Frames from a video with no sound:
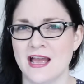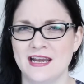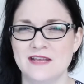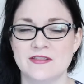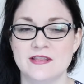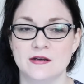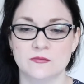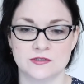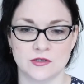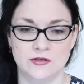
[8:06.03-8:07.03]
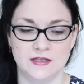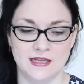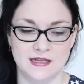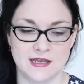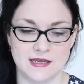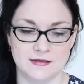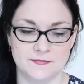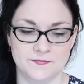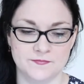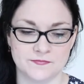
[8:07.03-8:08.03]
and even then it was only
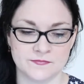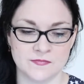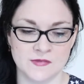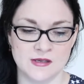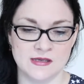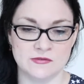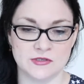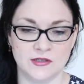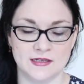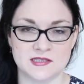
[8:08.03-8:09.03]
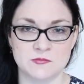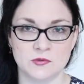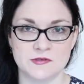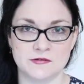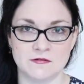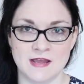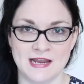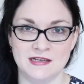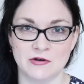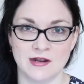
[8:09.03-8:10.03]
a small sort of
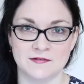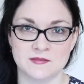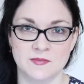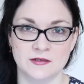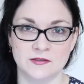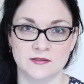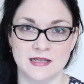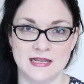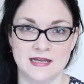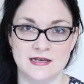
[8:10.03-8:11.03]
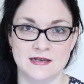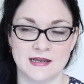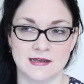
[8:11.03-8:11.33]
handicraft spell in